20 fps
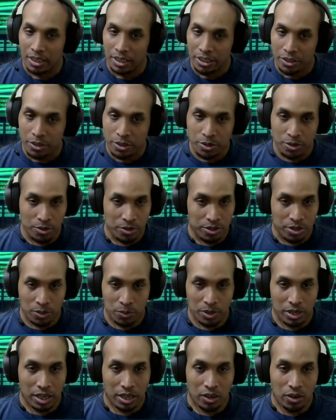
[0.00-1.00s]
You don't
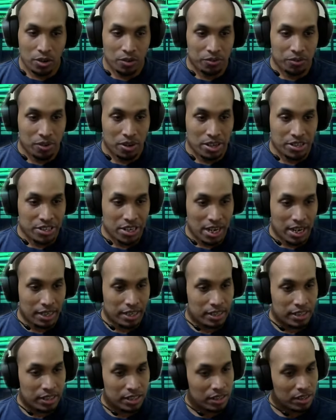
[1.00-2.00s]
want to go for a jack
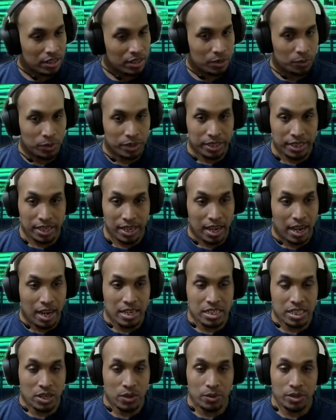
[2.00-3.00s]
here when the AI
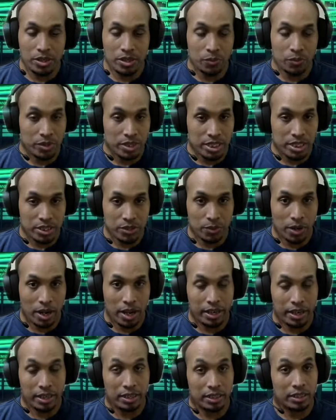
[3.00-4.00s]
is going
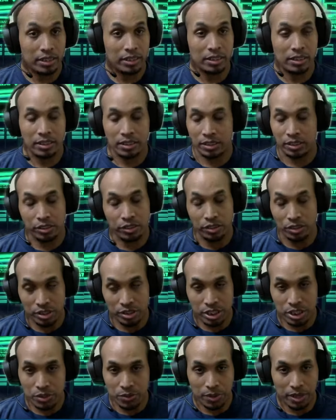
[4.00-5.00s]
right,
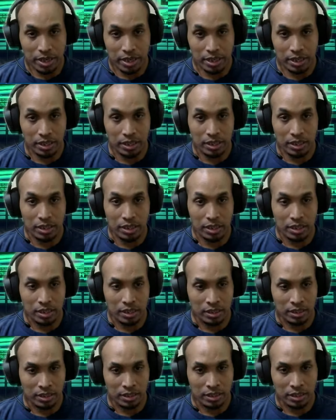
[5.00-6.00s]
straight
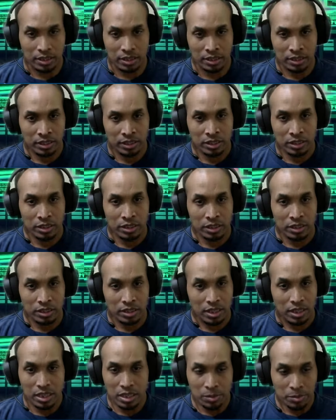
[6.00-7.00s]
in
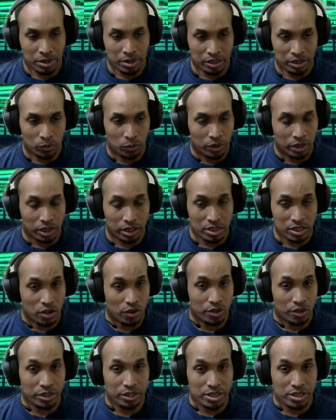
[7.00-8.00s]
the middle. When it's
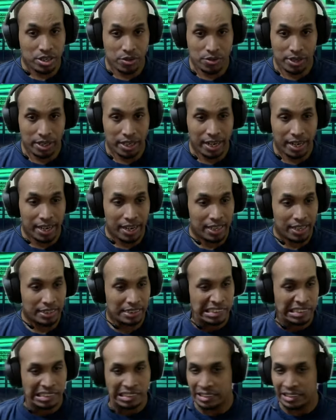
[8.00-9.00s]
going straight ahead,
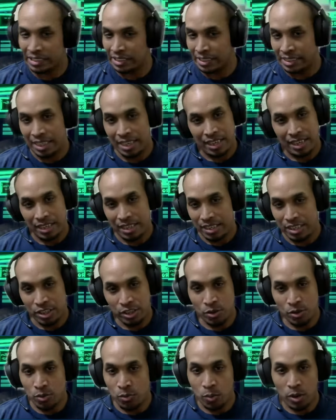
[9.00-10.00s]

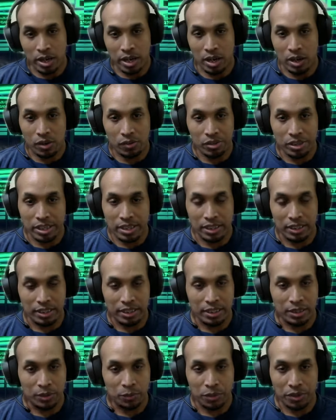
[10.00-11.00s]
you want to overkill
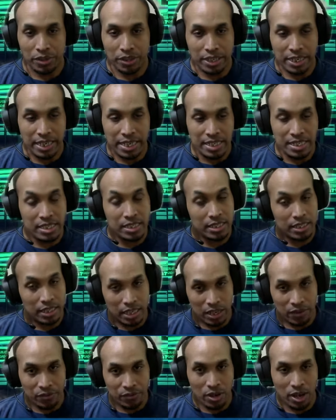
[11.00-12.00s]
it with an ace
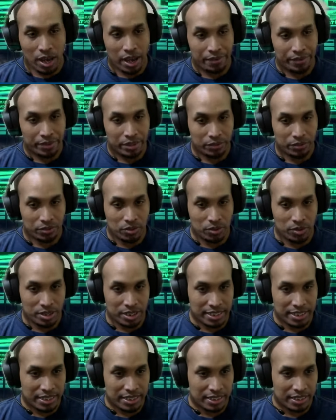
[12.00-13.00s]
if you have it, of
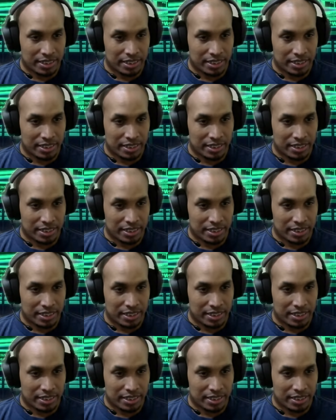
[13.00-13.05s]
course.